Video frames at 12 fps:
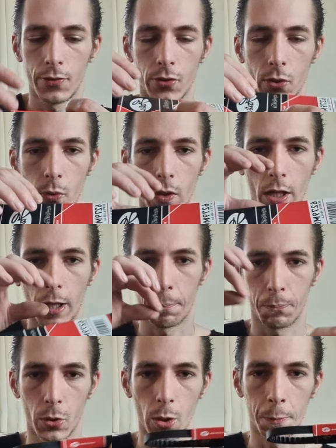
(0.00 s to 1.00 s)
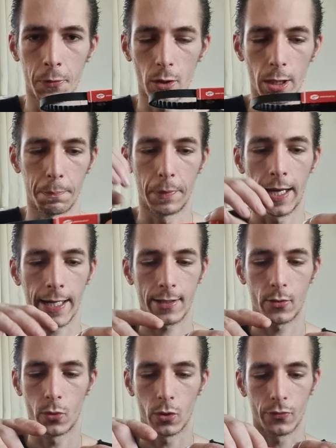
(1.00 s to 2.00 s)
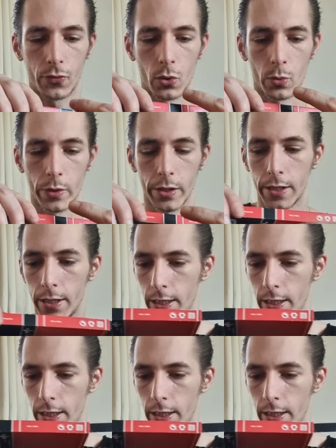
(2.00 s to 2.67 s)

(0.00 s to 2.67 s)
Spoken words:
to pull the pulley back or forward.